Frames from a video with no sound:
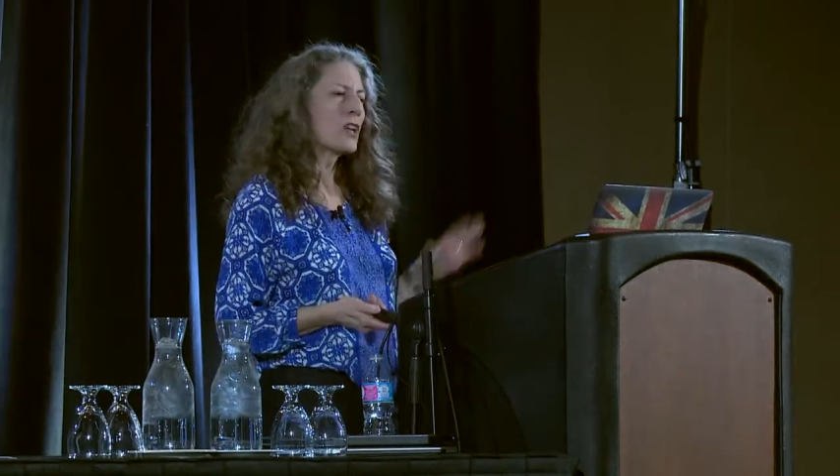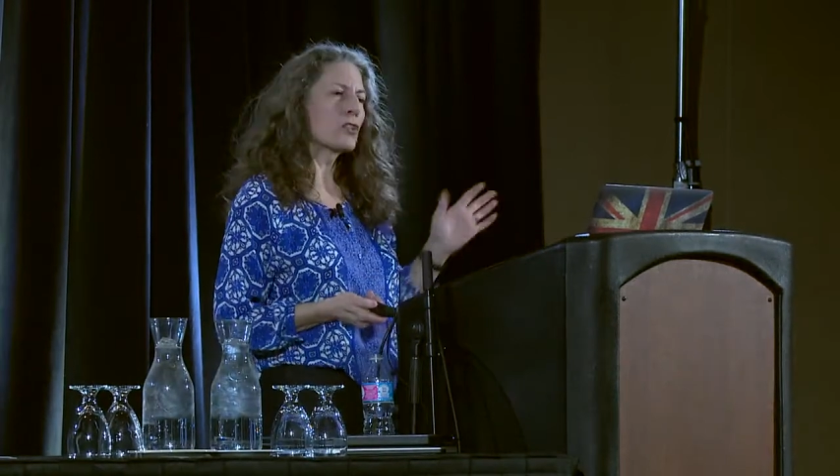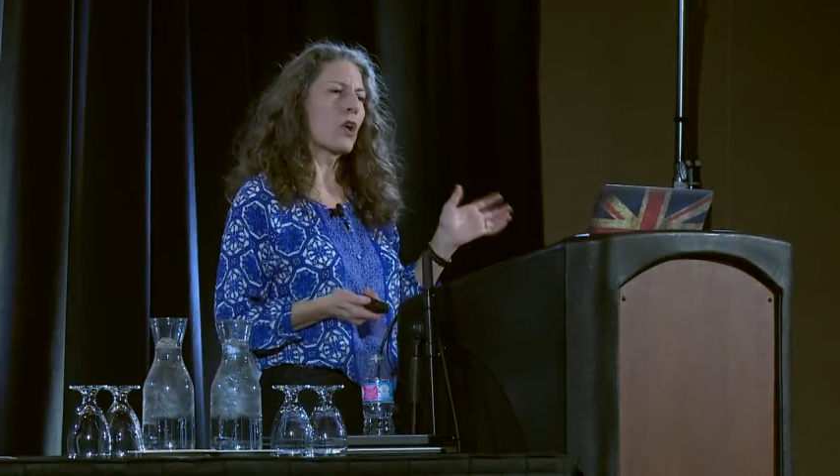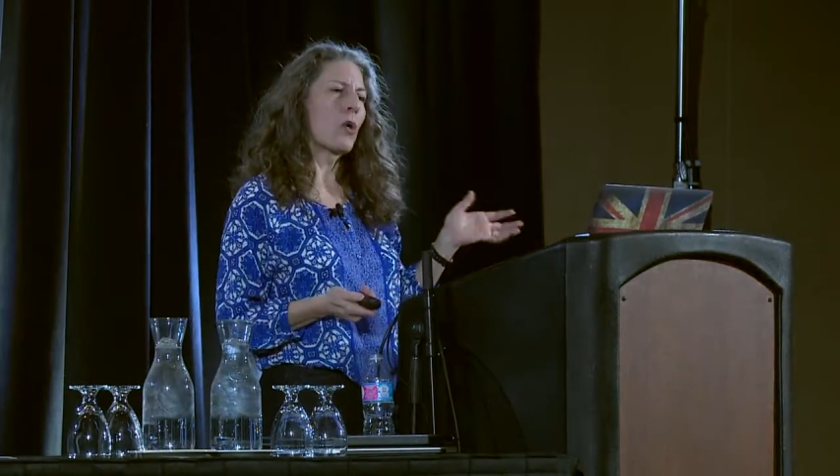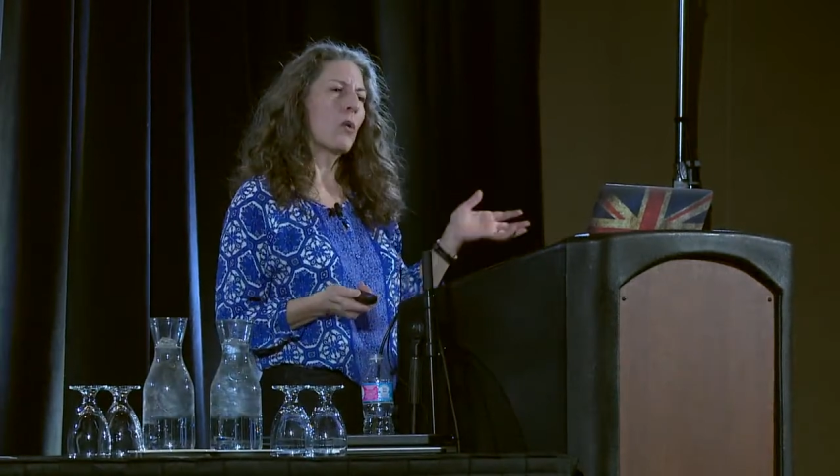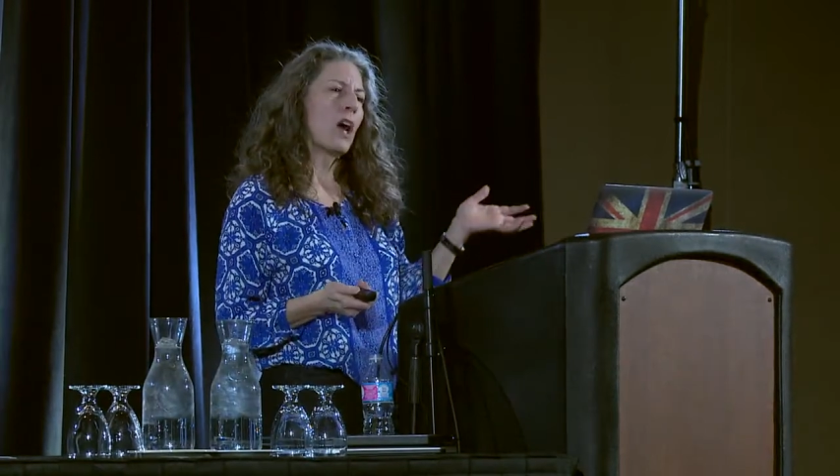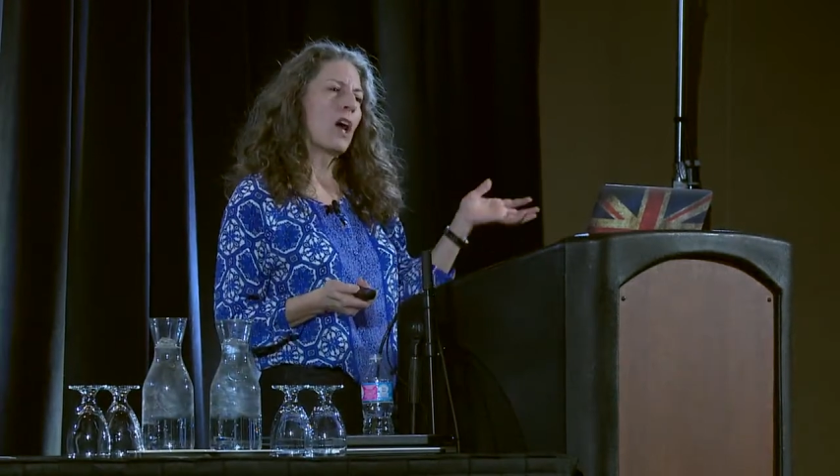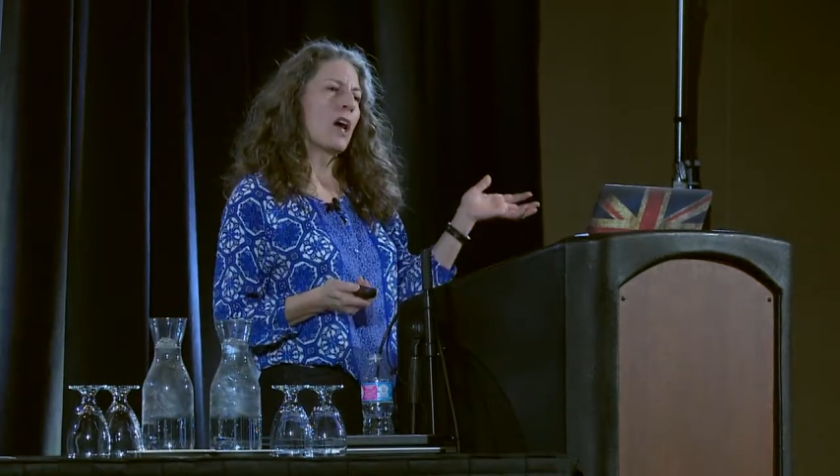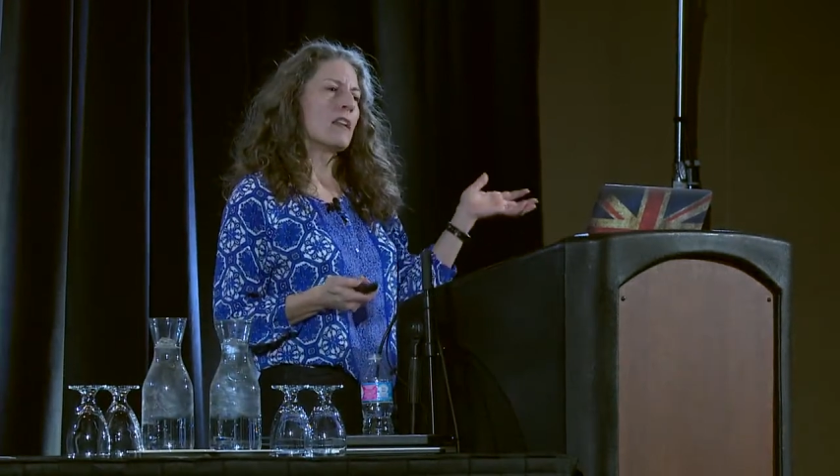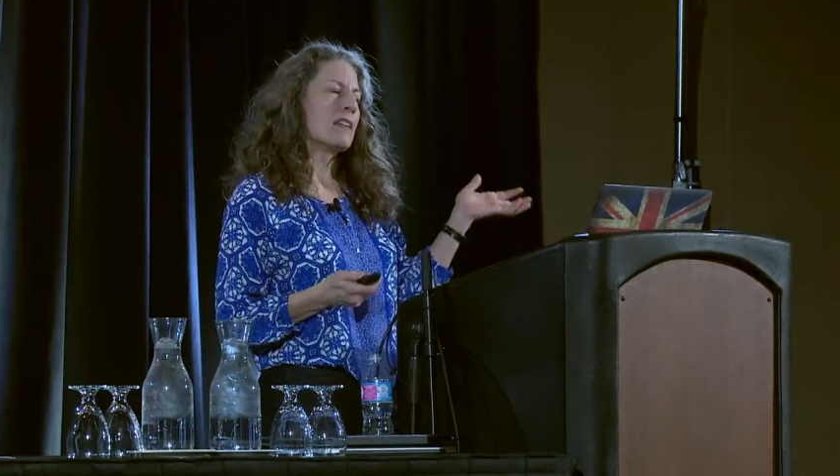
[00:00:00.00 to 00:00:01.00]
so
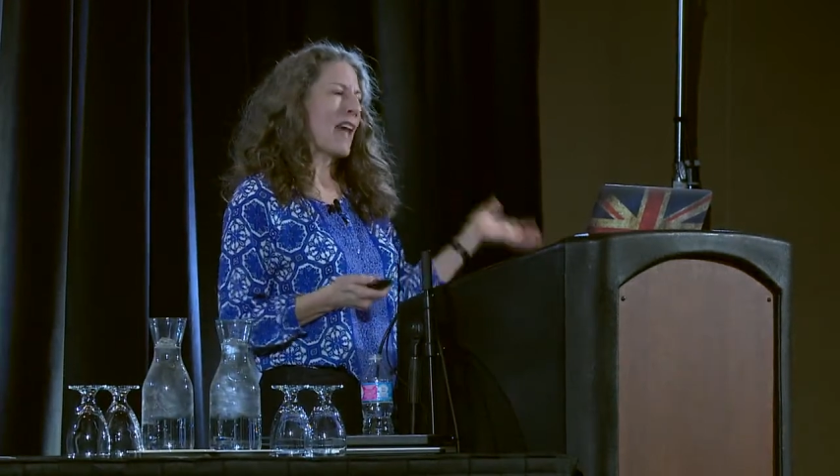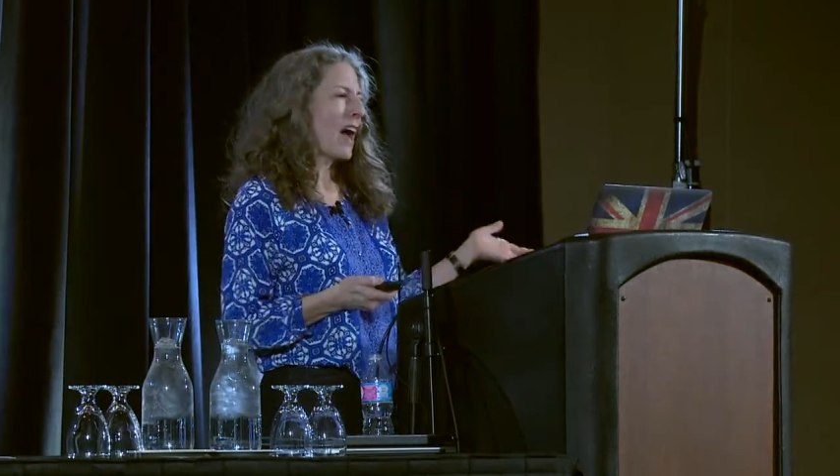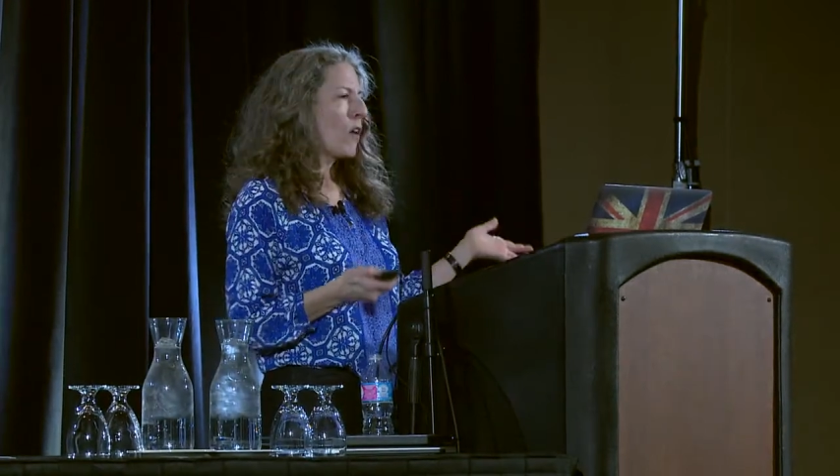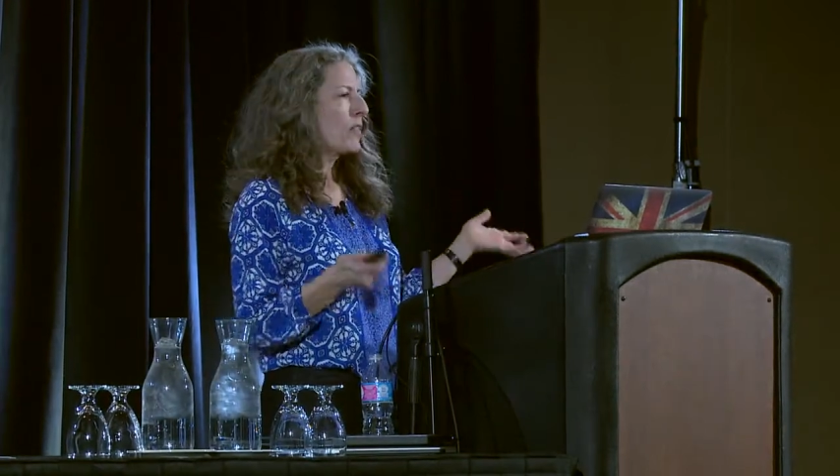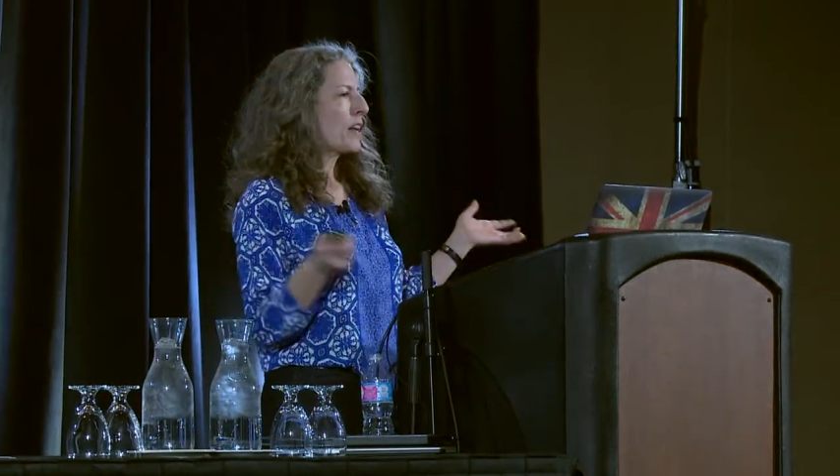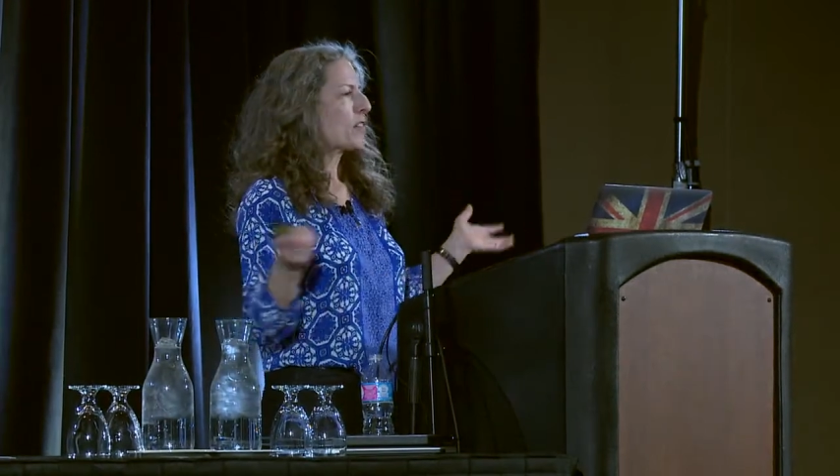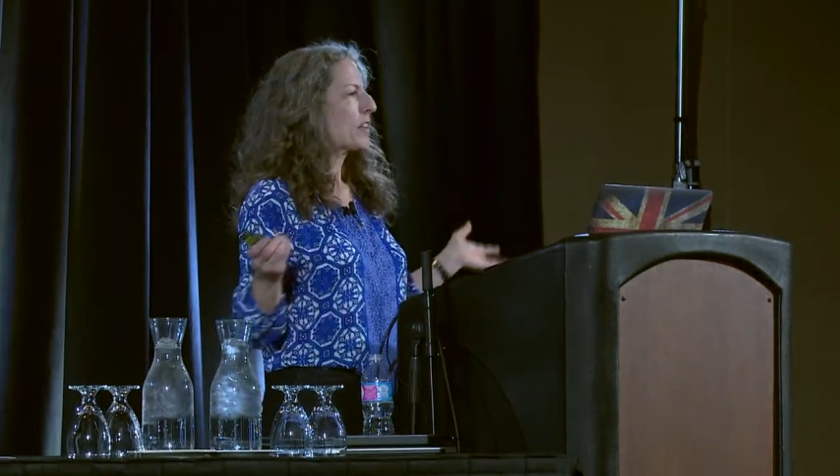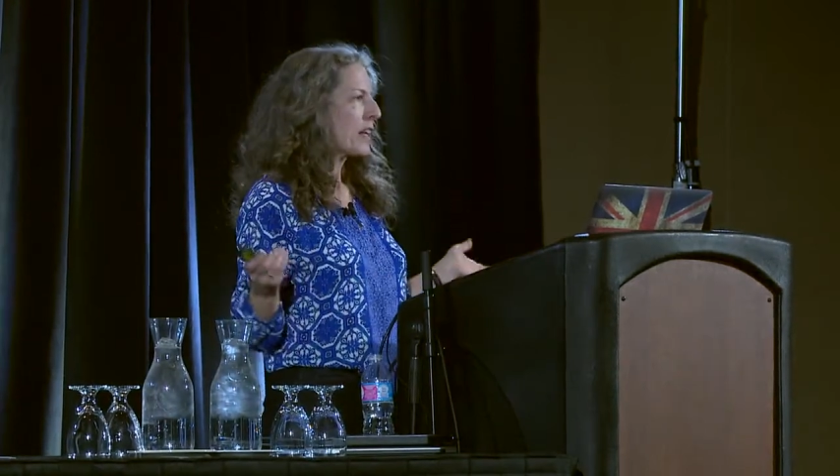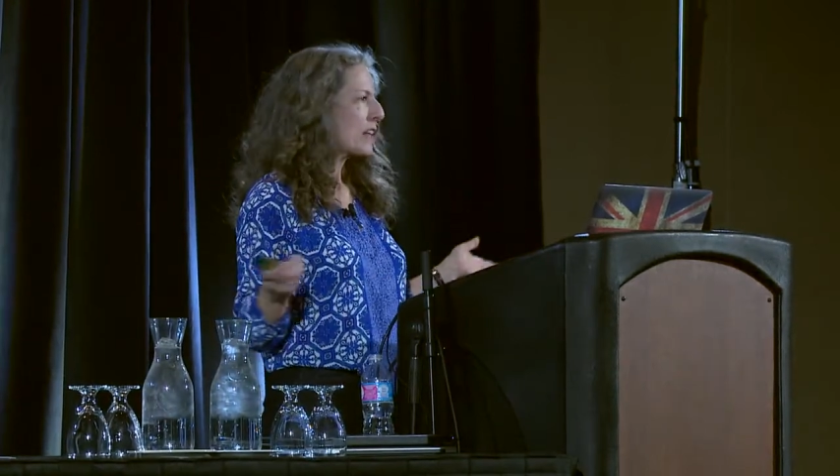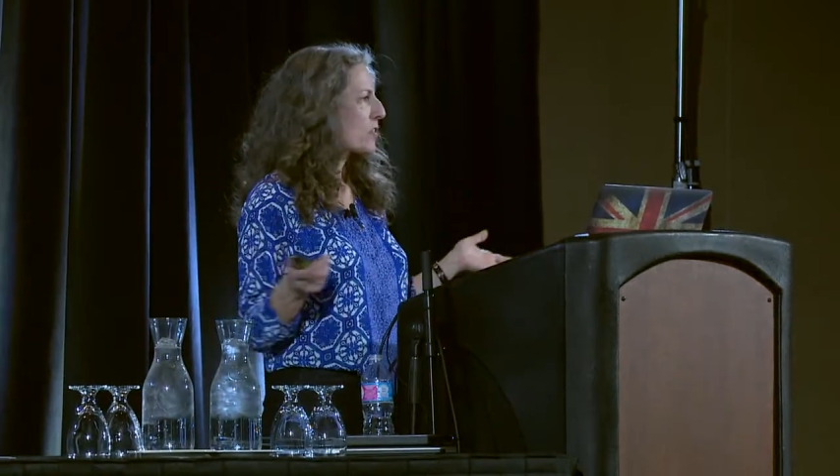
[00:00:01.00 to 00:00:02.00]
now that
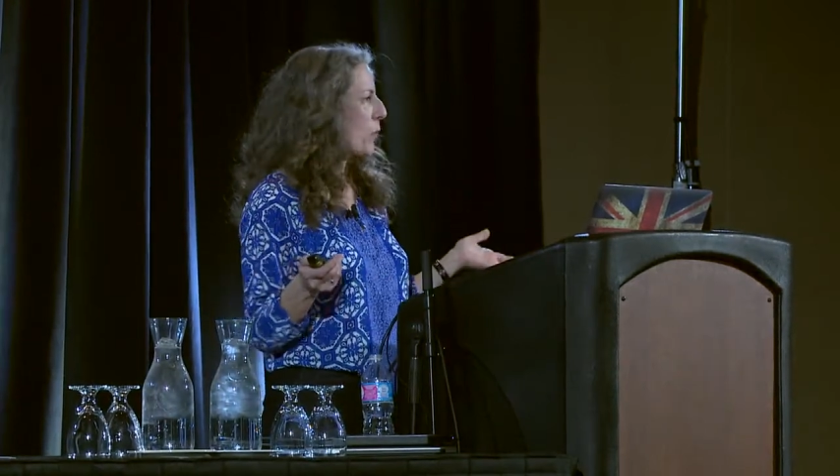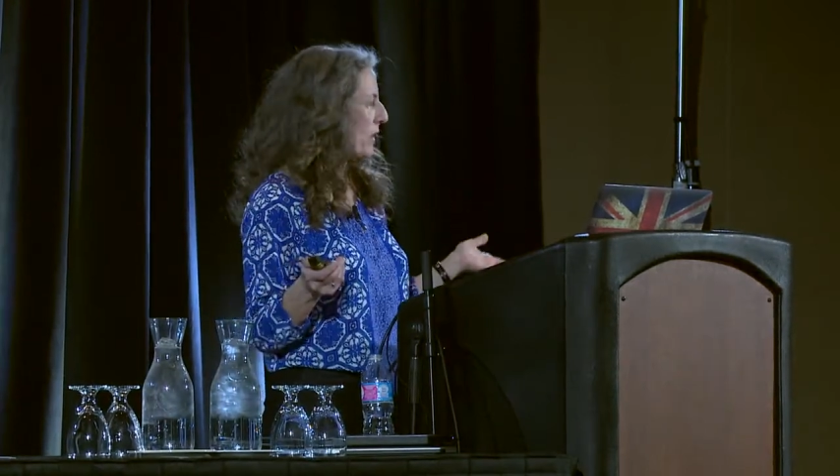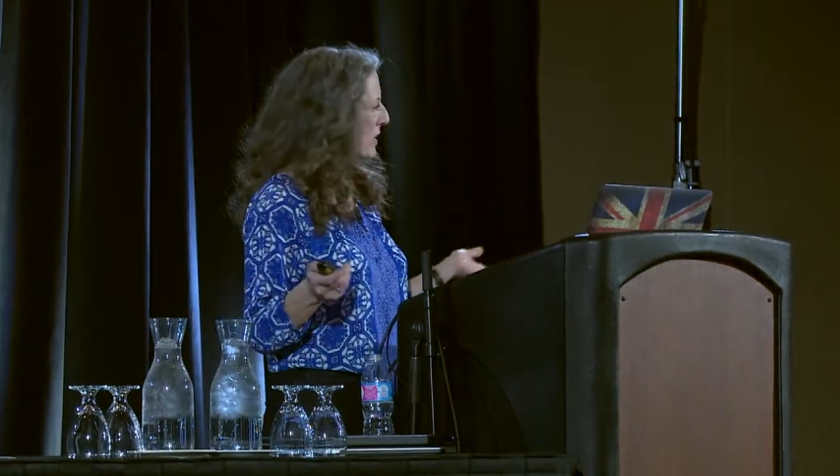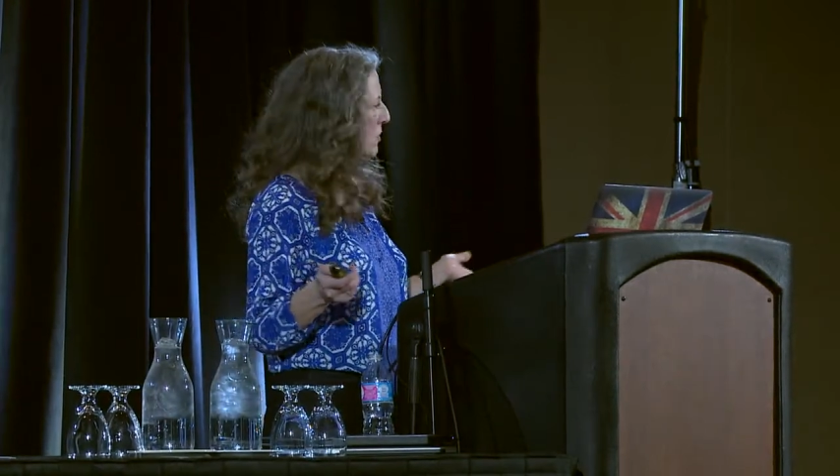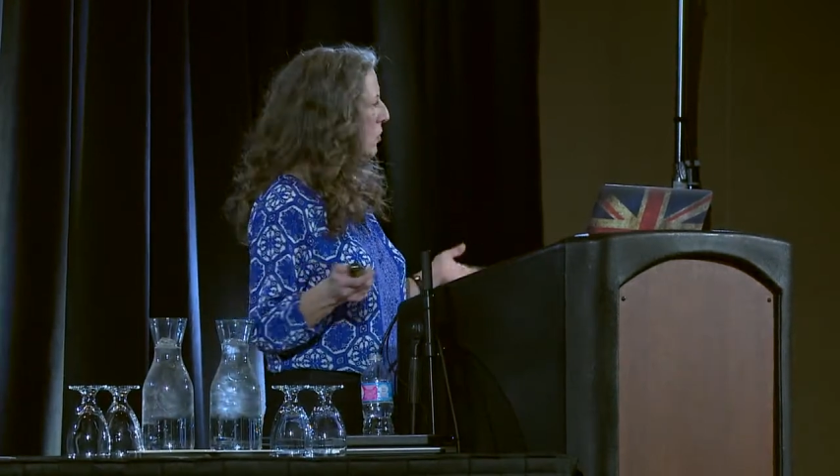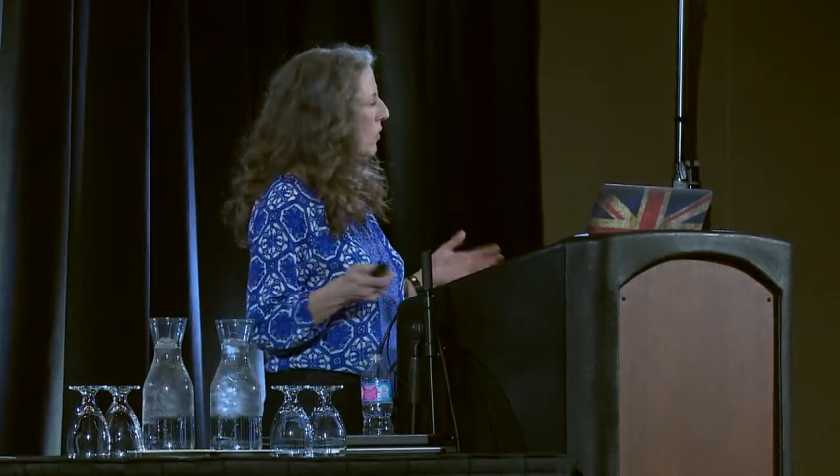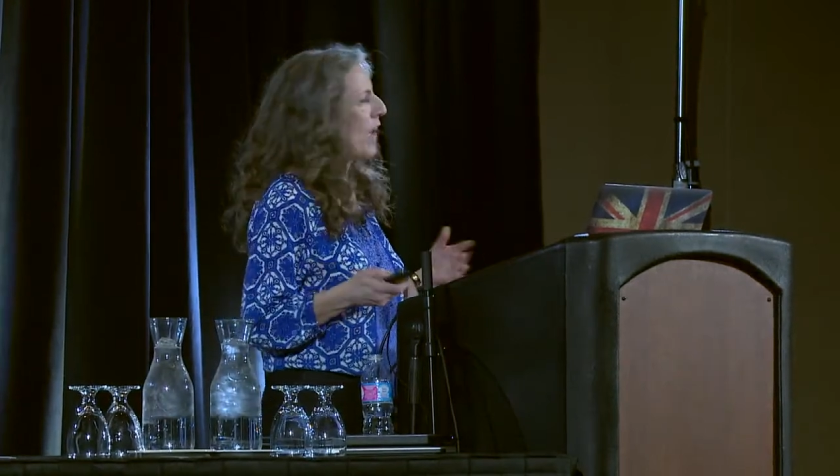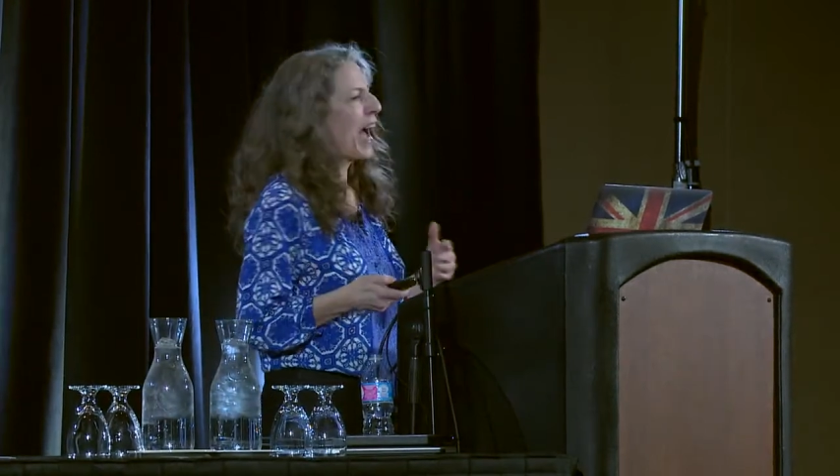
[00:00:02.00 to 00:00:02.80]
everything is going digital,